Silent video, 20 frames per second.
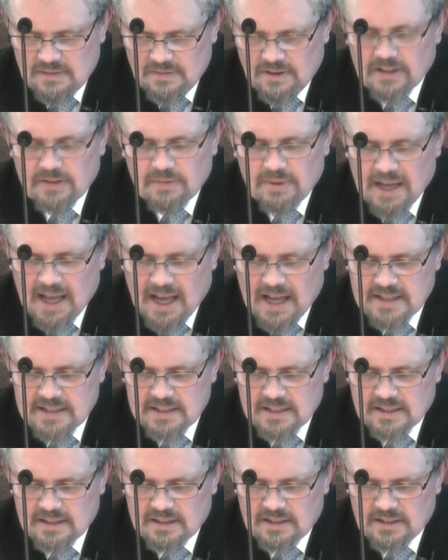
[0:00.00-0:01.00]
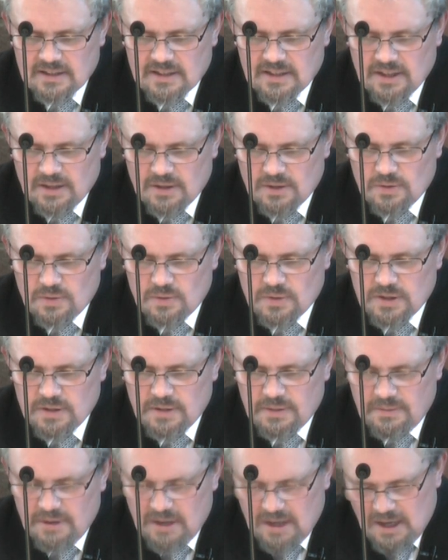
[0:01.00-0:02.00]
Father, we ask that you would,
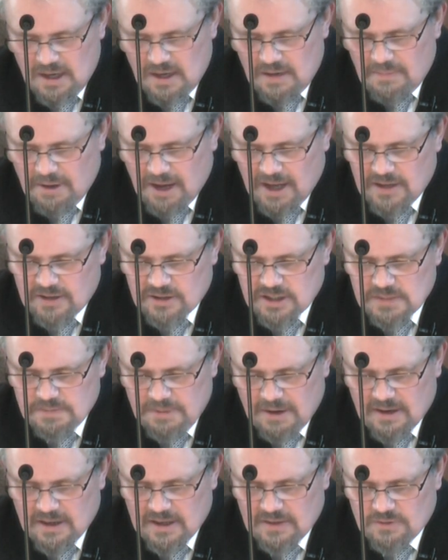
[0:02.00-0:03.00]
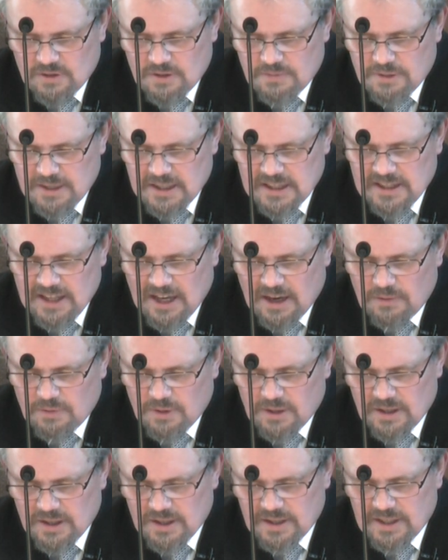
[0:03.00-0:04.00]
by your spirit, would breathe that
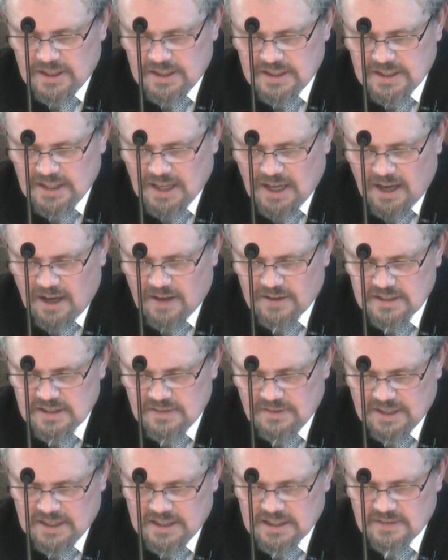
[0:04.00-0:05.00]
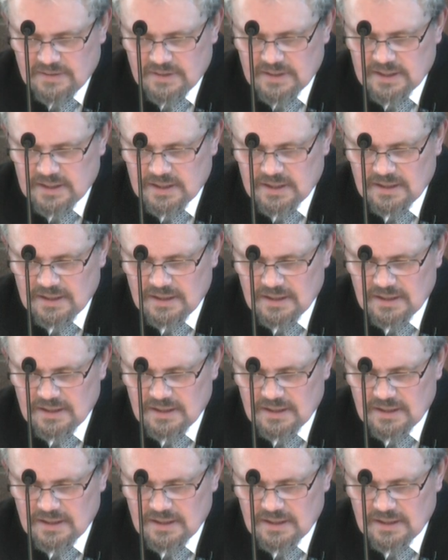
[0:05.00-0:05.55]
word into the hearts of each of us.